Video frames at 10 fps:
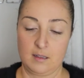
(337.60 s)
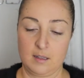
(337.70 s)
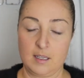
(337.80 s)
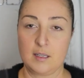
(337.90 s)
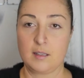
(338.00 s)

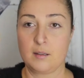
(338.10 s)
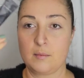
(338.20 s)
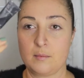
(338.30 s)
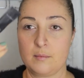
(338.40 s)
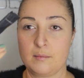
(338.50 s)

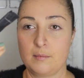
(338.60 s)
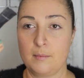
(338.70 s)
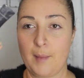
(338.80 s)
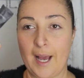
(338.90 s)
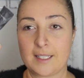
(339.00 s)
the
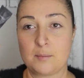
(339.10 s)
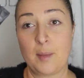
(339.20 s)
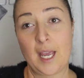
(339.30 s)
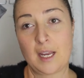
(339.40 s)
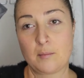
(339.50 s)
Mac's
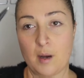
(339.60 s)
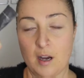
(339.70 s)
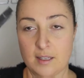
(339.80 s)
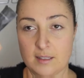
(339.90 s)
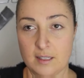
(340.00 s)
paint pots.